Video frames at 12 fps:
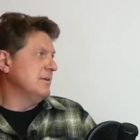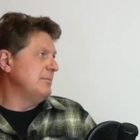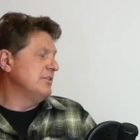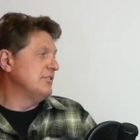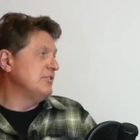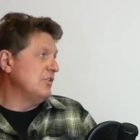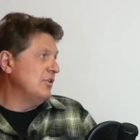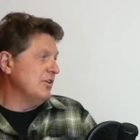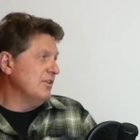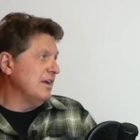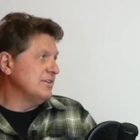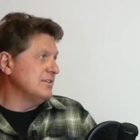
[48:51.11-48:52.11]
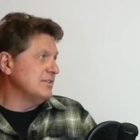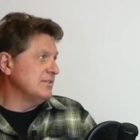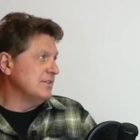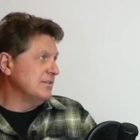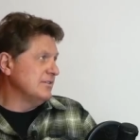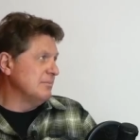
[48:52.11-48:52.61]
Compared to Toyota and
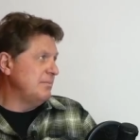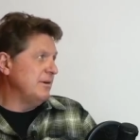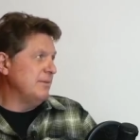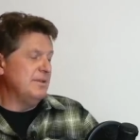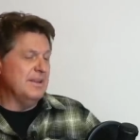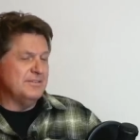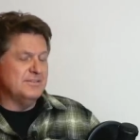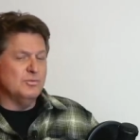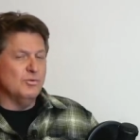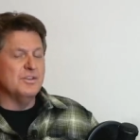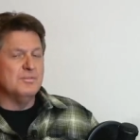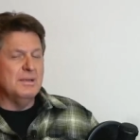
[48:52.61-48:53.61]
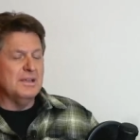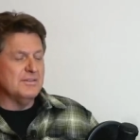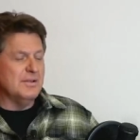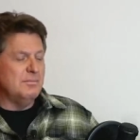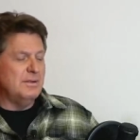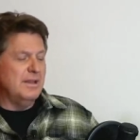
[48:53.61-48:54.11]
Lexus. That's right. I mean, that's the world's
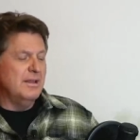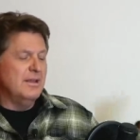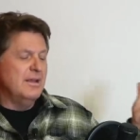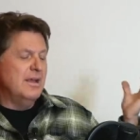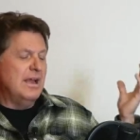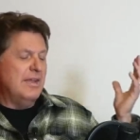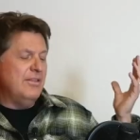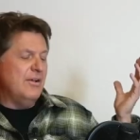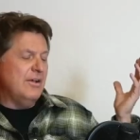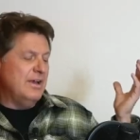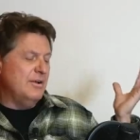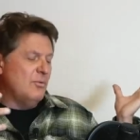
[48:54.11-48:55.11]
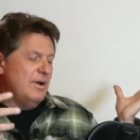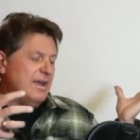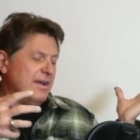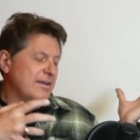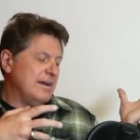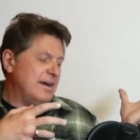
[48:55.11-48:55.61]
biggest company, and they're in a
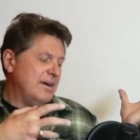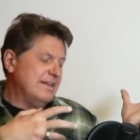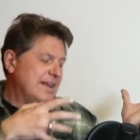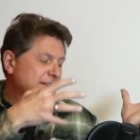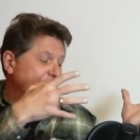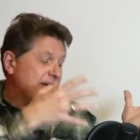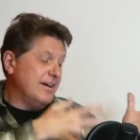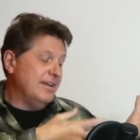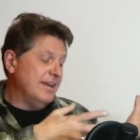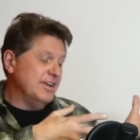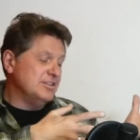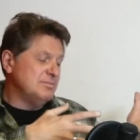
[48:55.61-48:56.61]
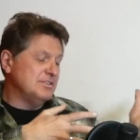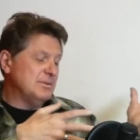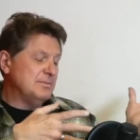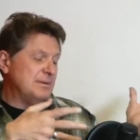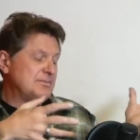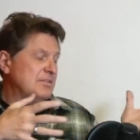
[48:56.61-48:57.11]
way uh, uh, not on the cutting edge, but
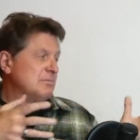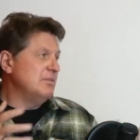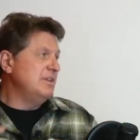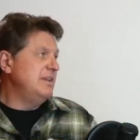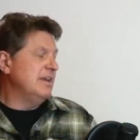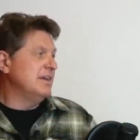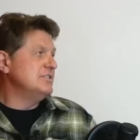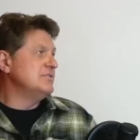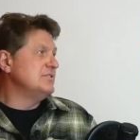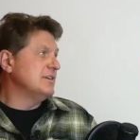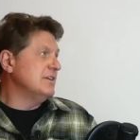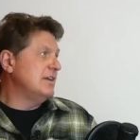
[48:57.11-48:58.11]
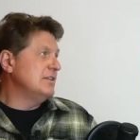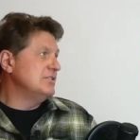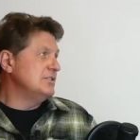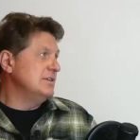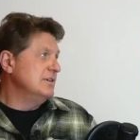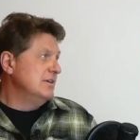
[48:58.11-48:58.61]
sometimes on the bleeding edge of
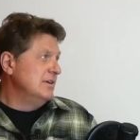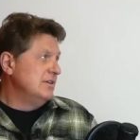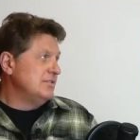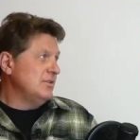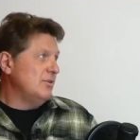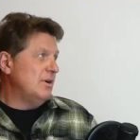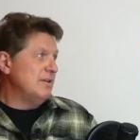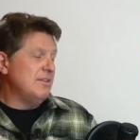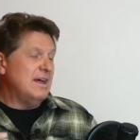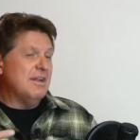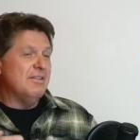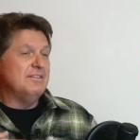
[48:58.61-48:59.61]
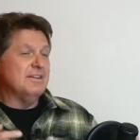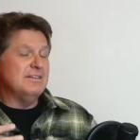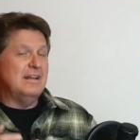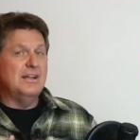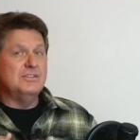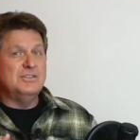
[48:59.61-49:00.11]
technology. Right. So a lot of the
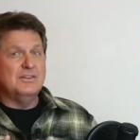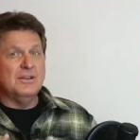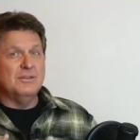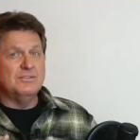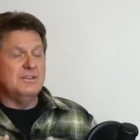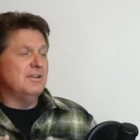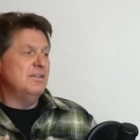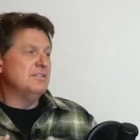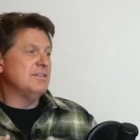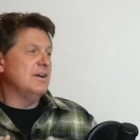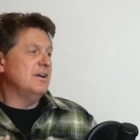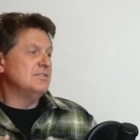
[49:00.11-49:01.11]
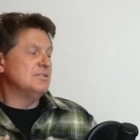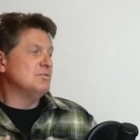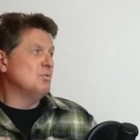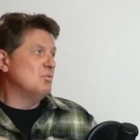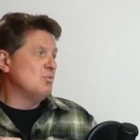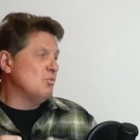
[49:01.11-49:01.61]
technology that goes into these cars is
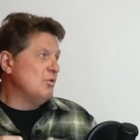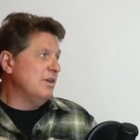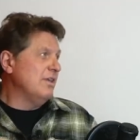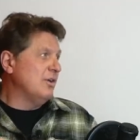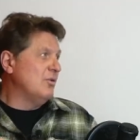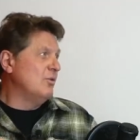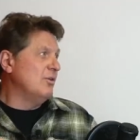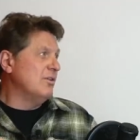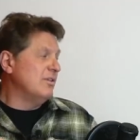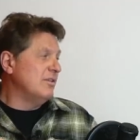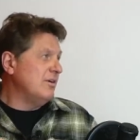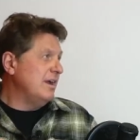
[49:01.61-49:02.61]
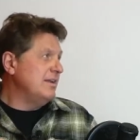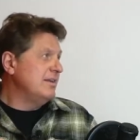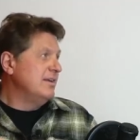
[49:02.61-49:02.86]
really cool, right?